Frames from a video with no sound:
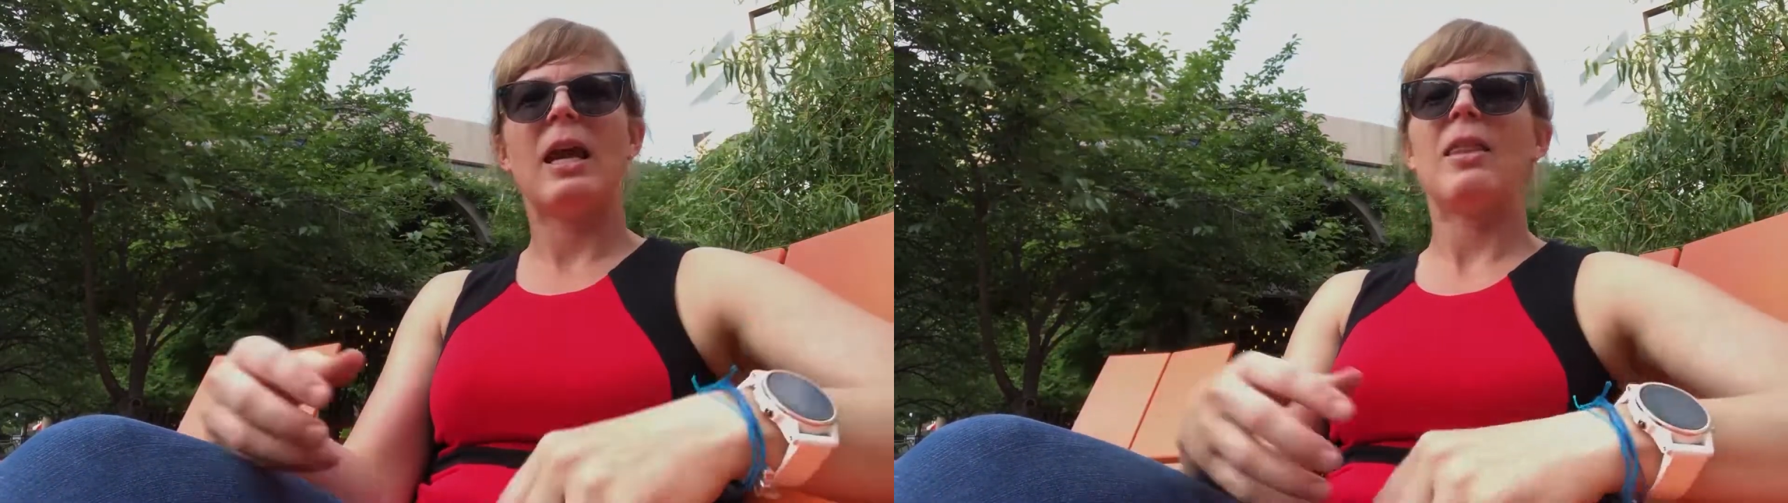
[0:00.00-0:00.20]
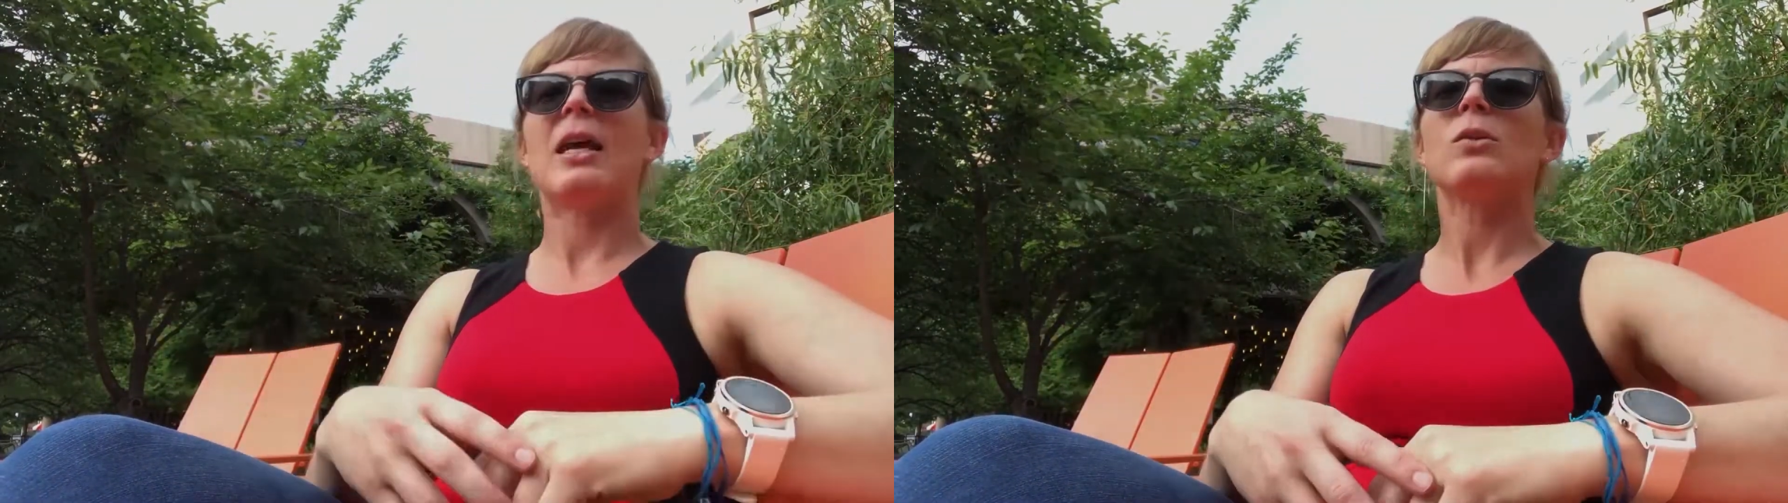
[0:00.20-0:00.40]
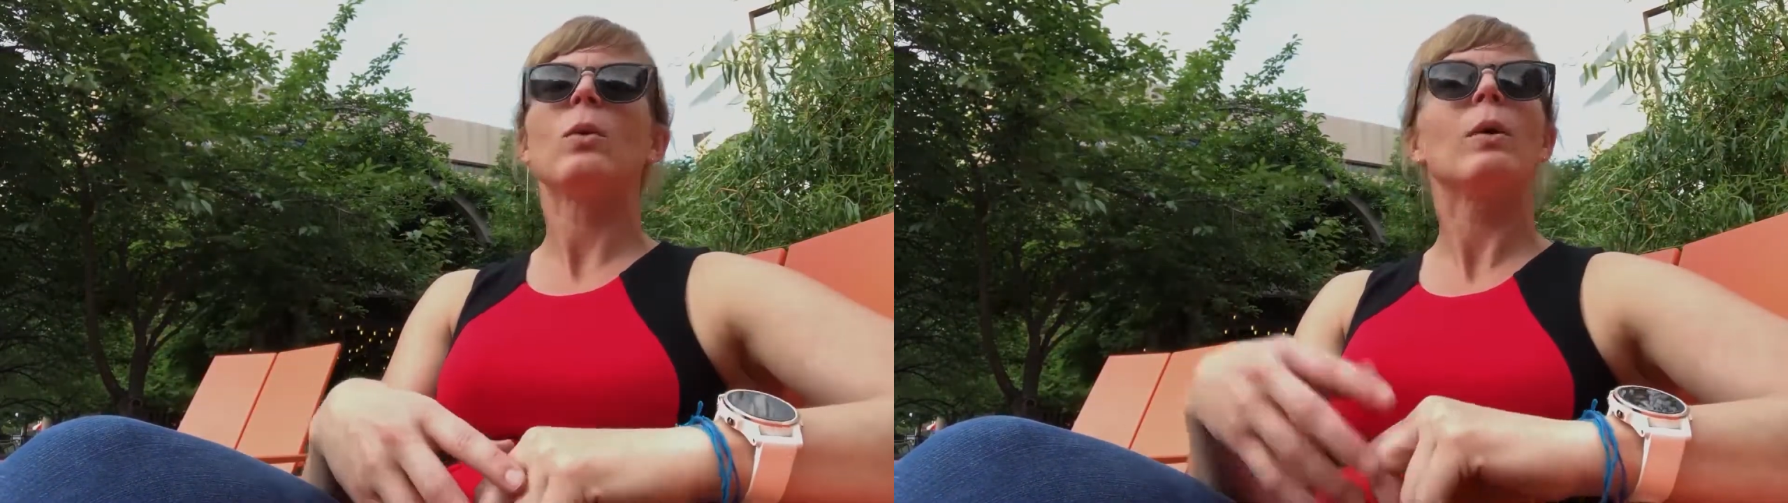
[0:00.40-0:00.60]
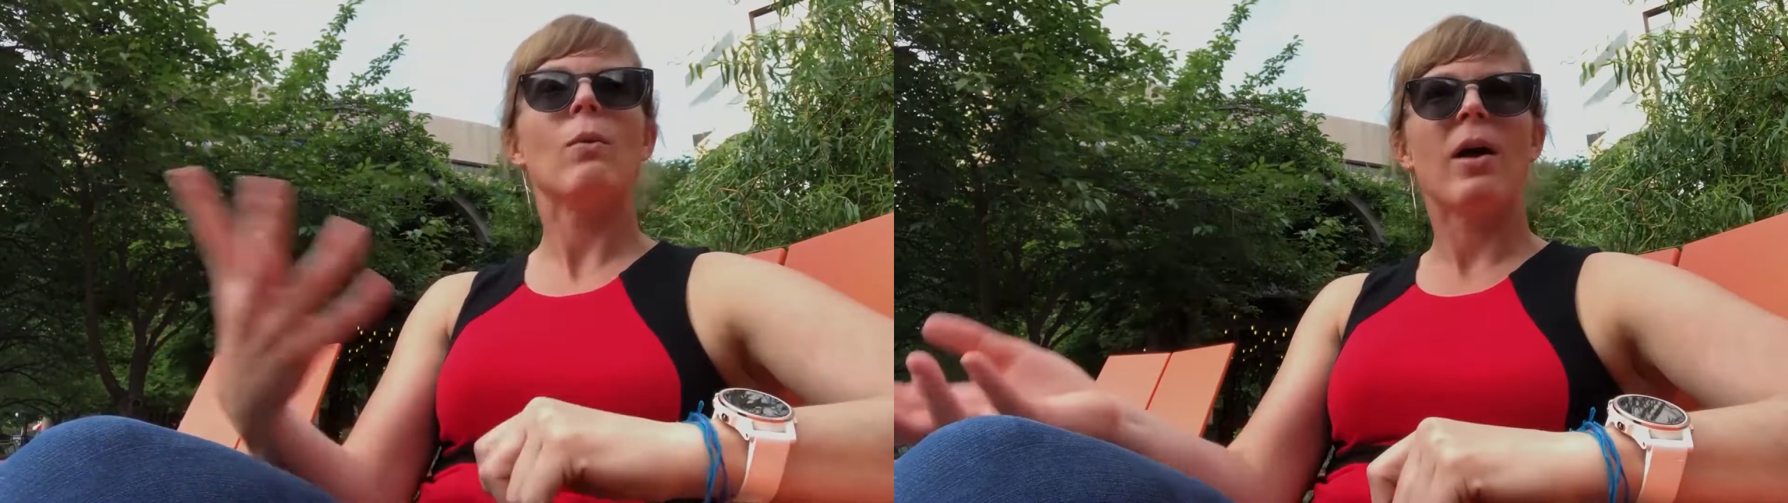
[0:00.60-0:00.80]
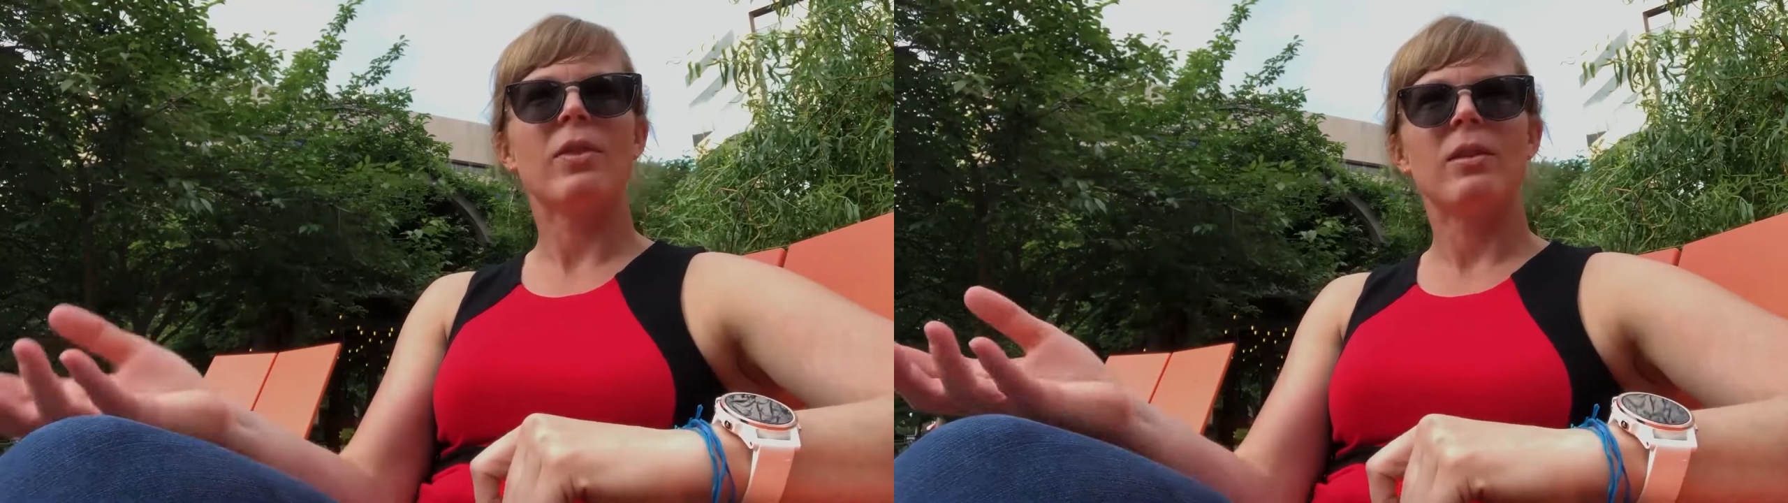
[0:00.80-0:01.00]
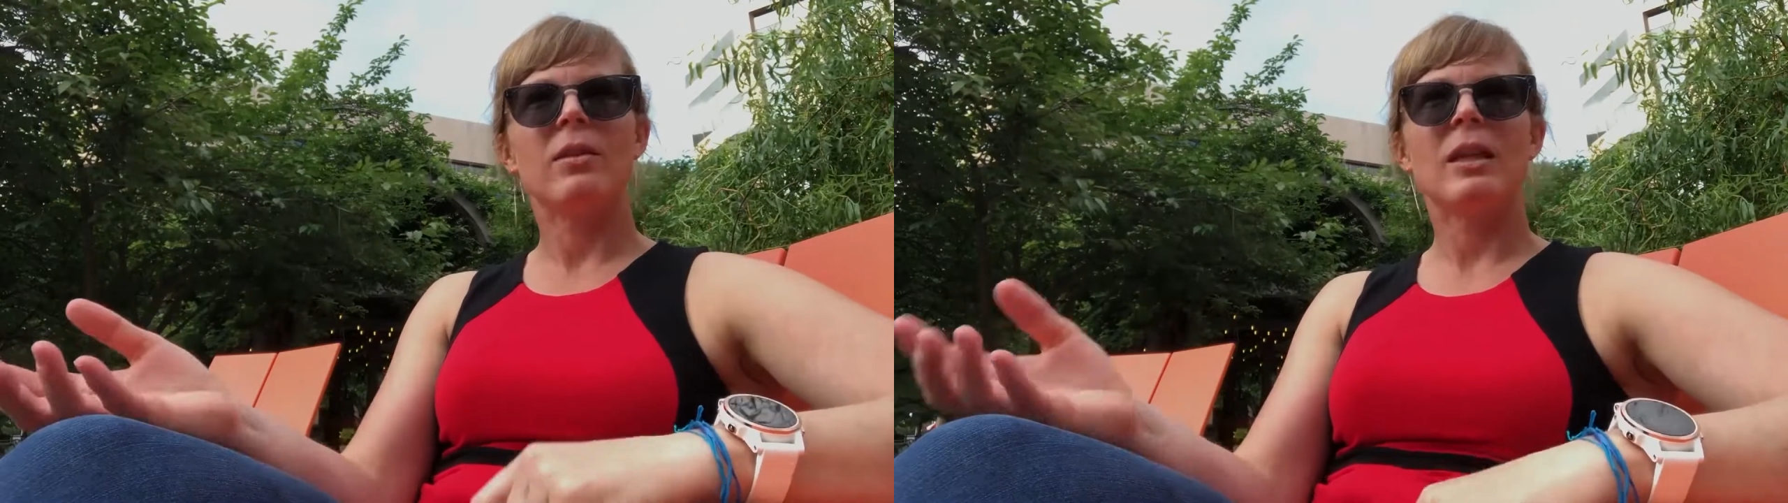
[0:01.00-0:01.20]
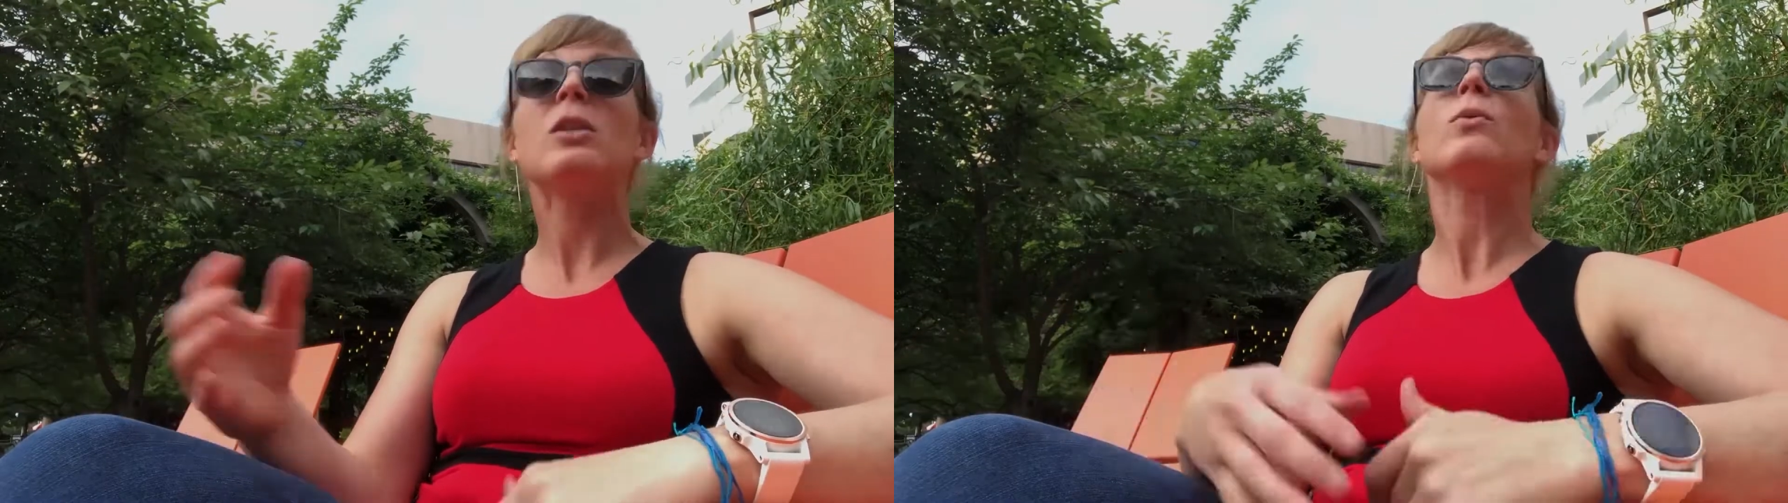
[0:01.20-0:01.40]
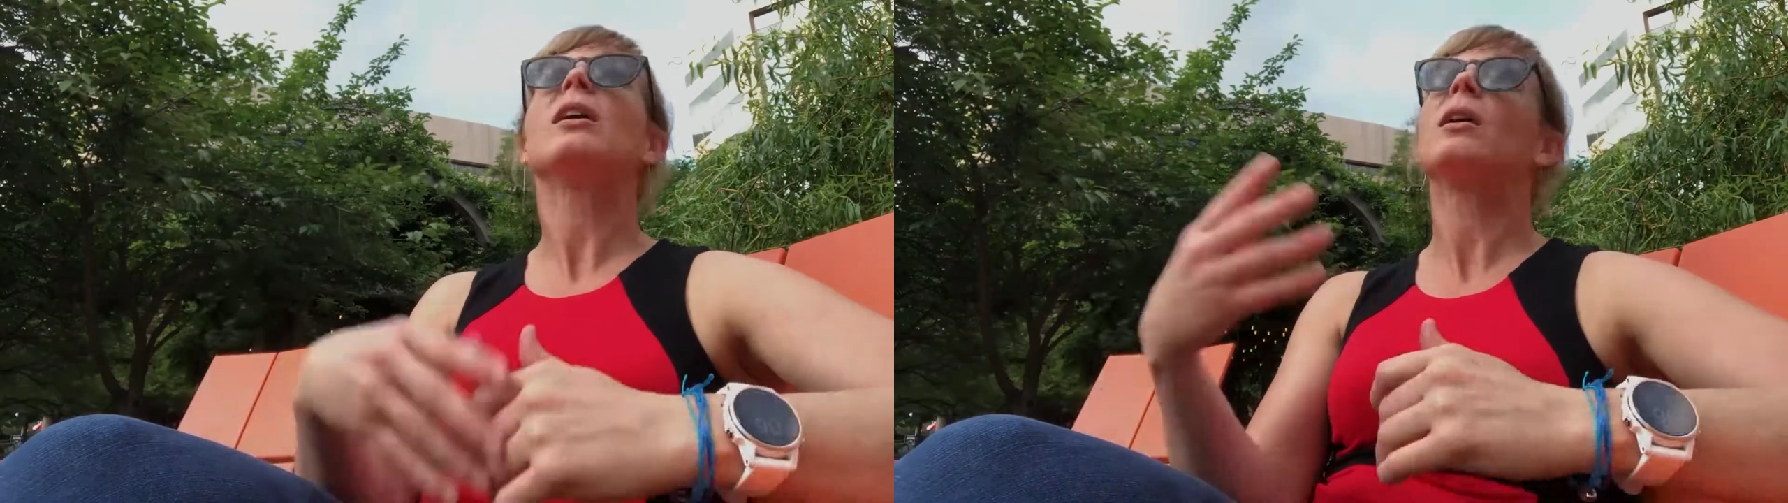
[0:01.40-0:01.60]
and that's where we want
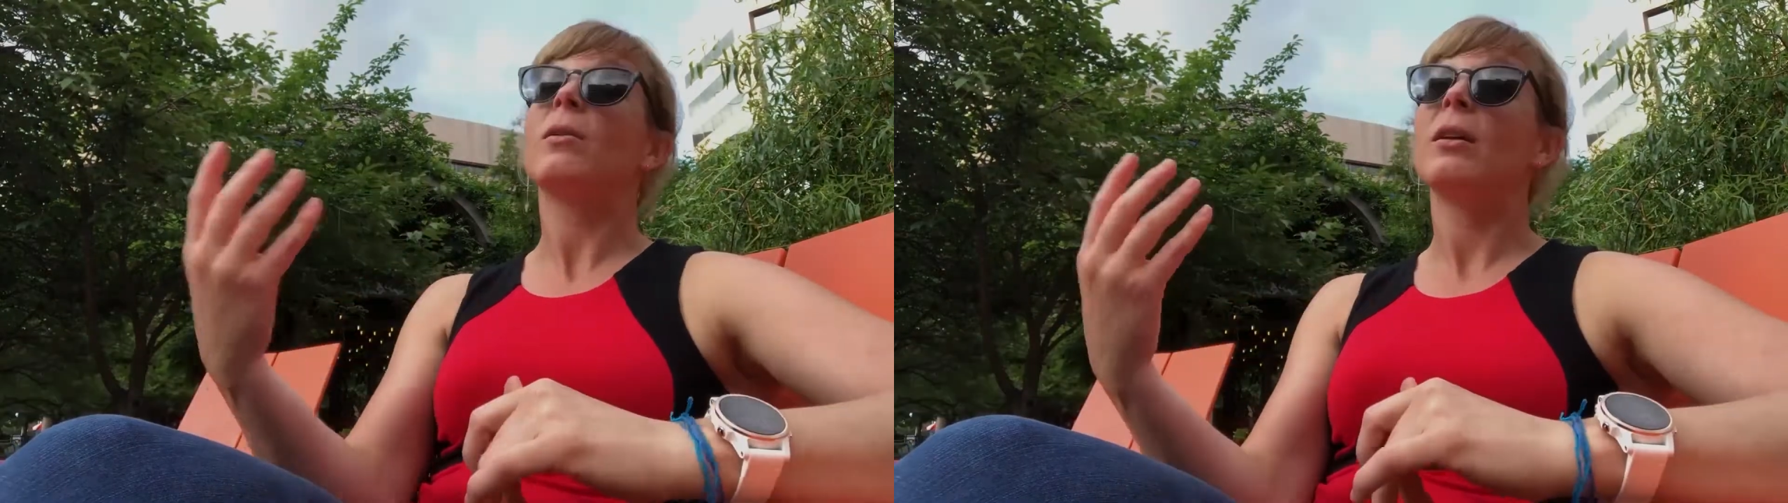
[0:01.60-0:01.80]
that's where the